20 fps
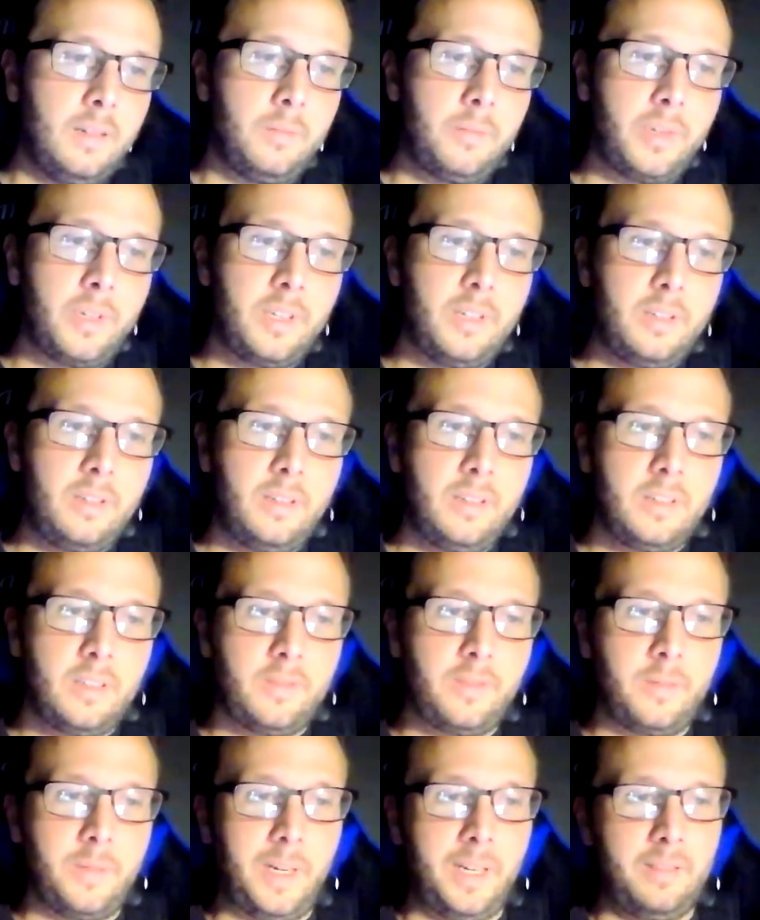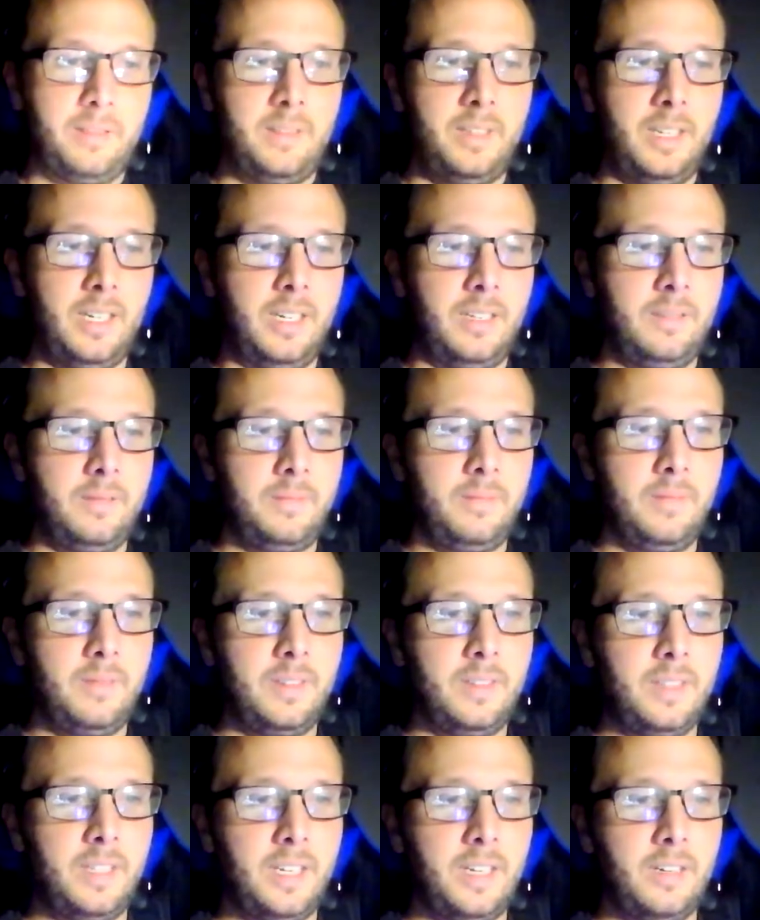But enough about that.
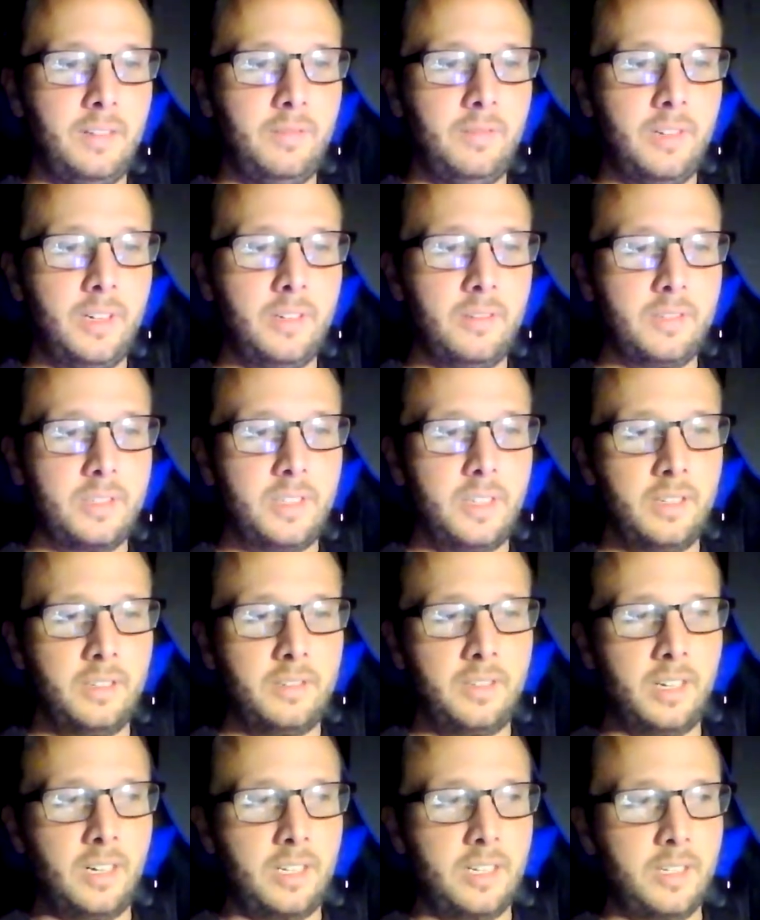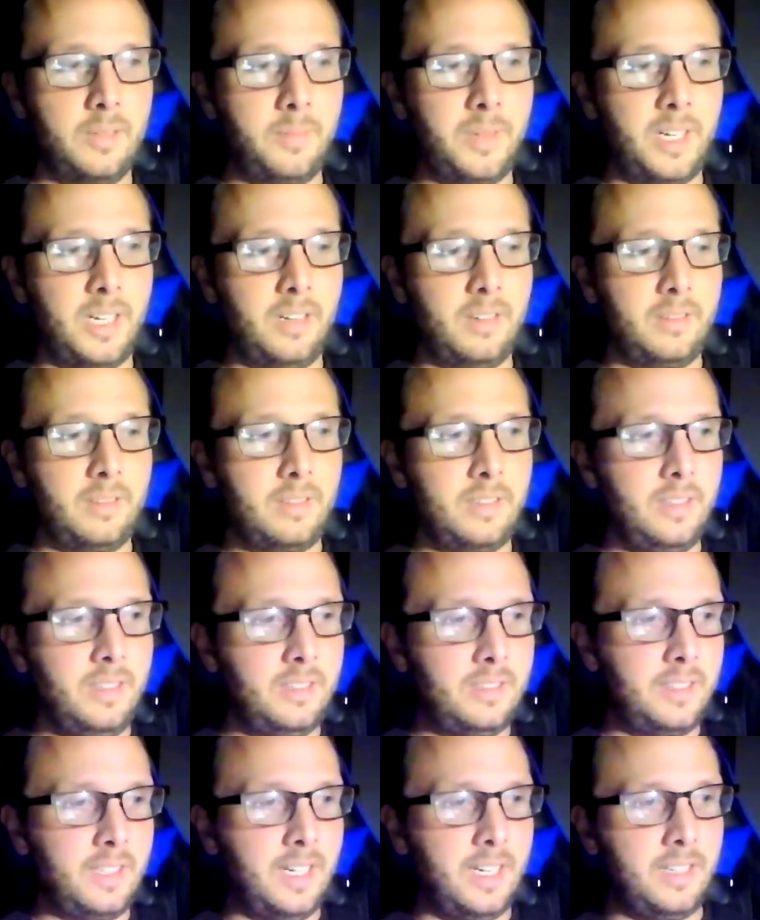Now, what I was going to talk about
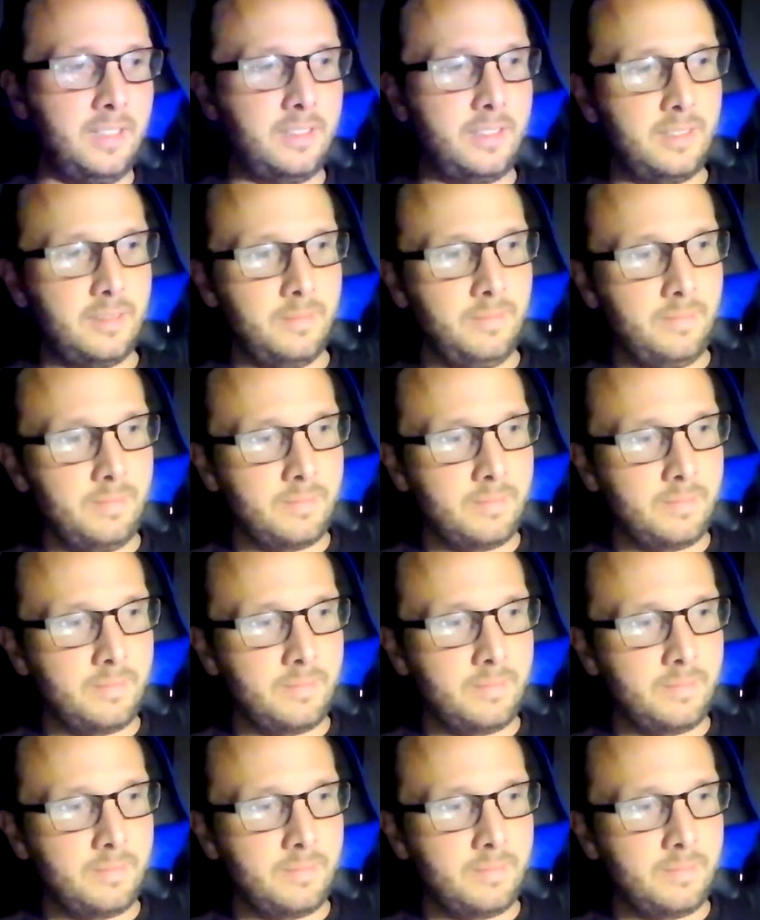is that,